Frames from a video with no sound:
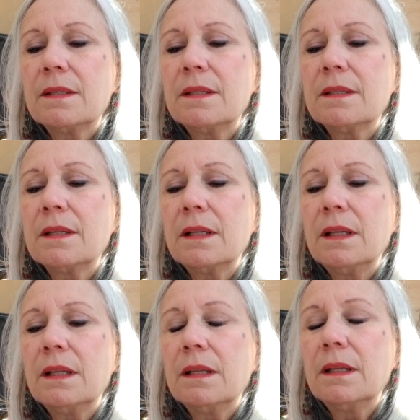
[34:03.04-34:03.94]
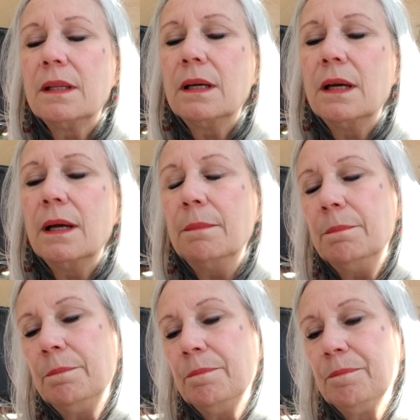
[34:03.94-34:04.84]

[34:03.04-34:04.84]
is a um,